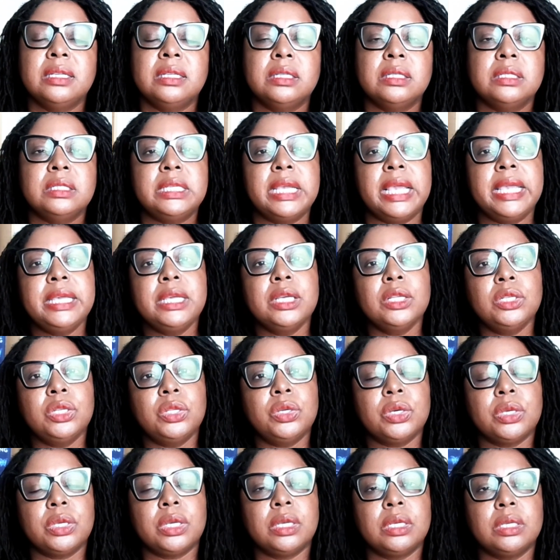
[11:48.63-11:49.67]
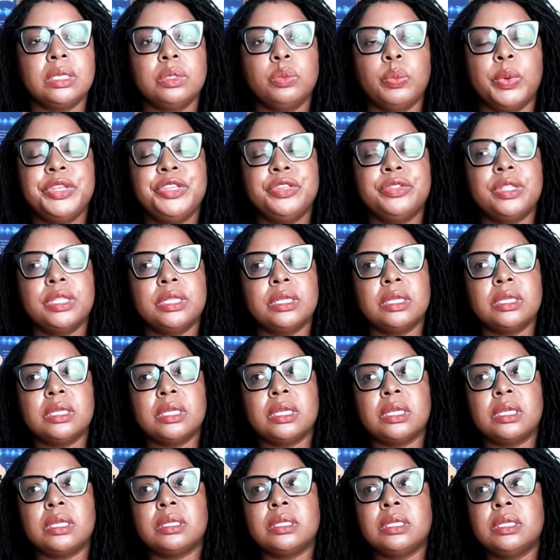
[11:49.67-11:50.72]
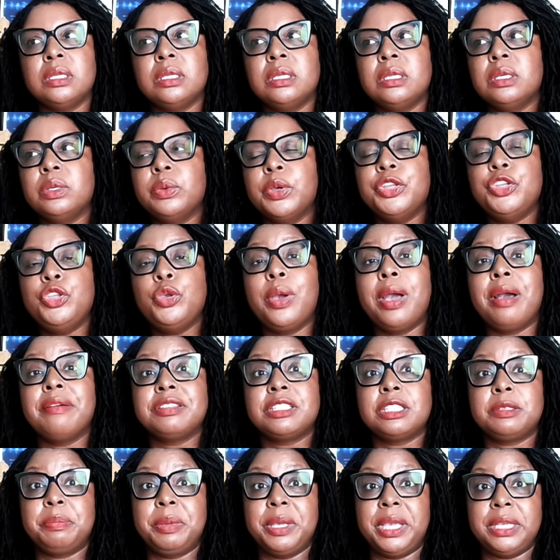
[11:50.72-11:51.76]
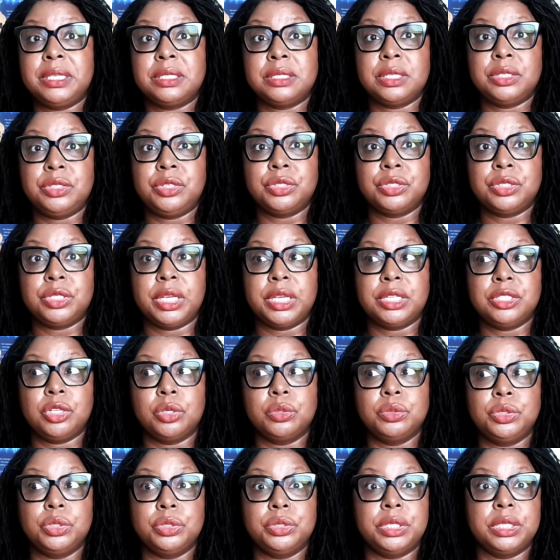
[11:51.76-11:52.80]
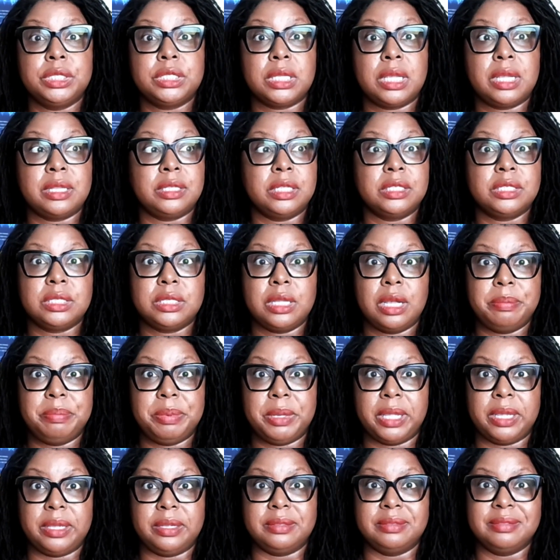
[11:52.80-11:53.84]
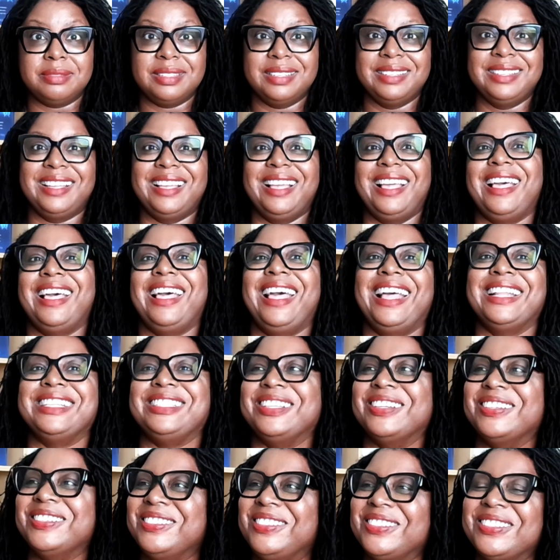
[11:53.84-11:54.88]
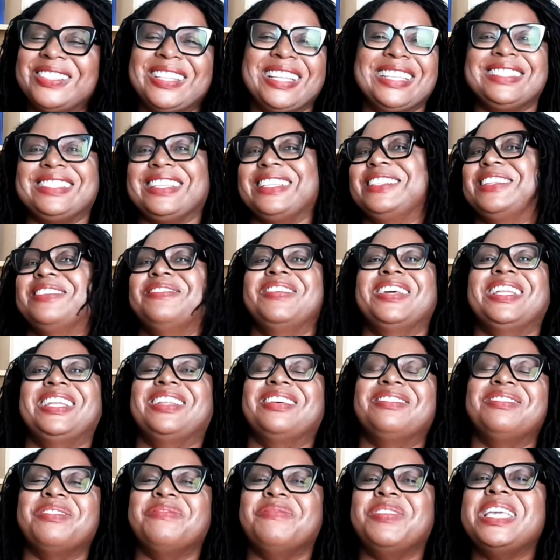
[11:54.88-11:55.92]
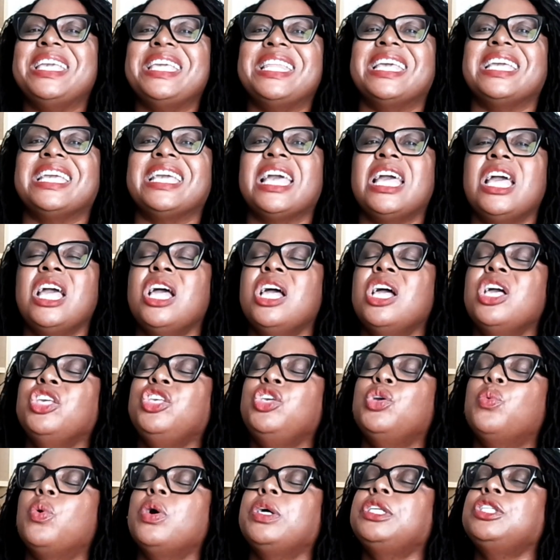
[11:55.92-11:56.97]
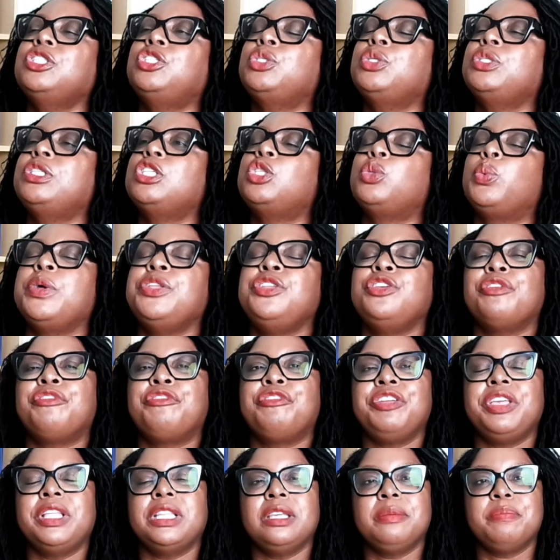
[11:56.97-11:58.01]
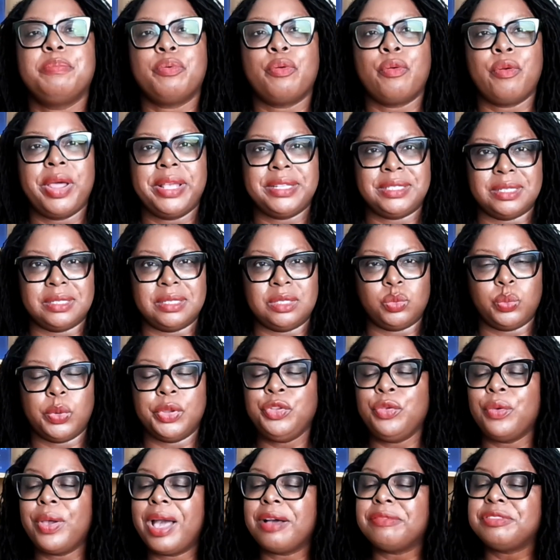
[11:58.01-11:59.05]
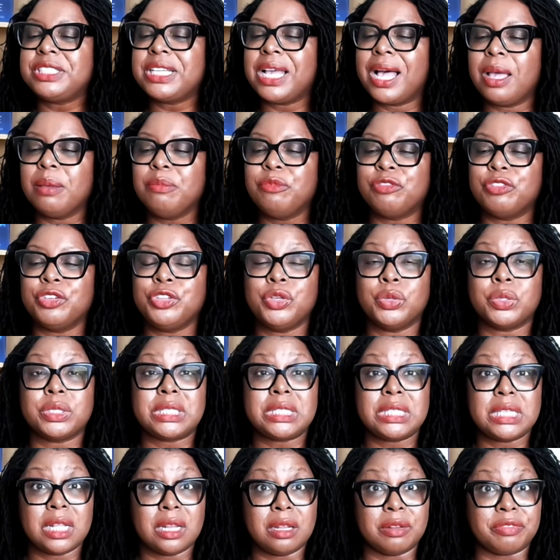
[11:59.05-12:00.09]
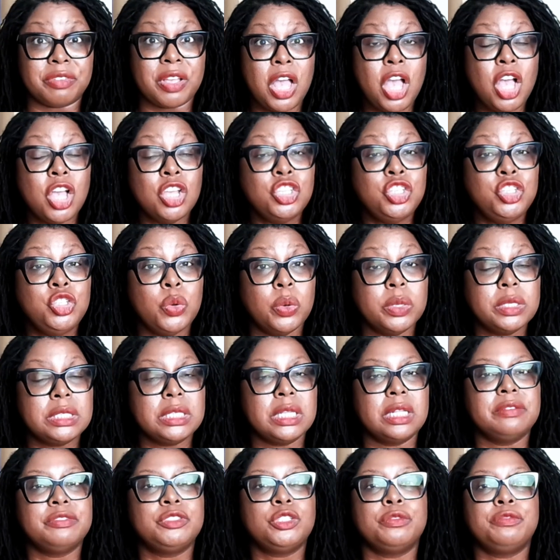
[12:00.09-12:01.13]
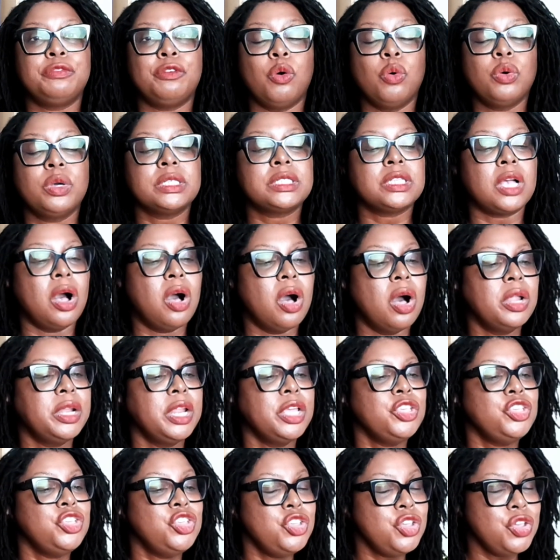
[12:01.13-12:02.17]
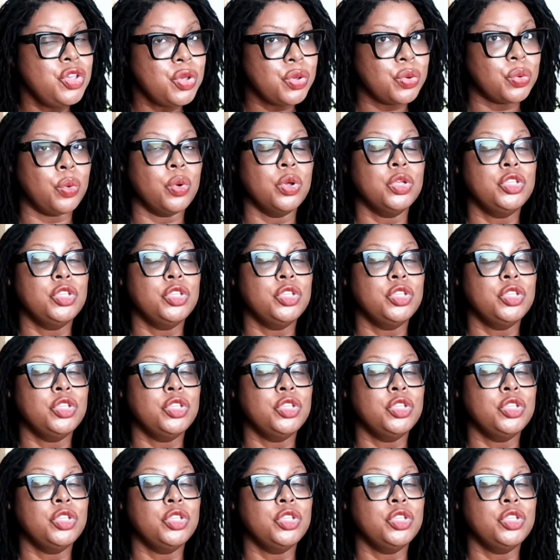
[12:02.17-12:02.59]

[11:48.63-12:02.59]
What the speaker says: take a look when you have space in your day. Don't do this at the stoplight. Don't do this in the middle of a meeting. You want to do this when you're feeling present, when you have time for yourself to focus on you.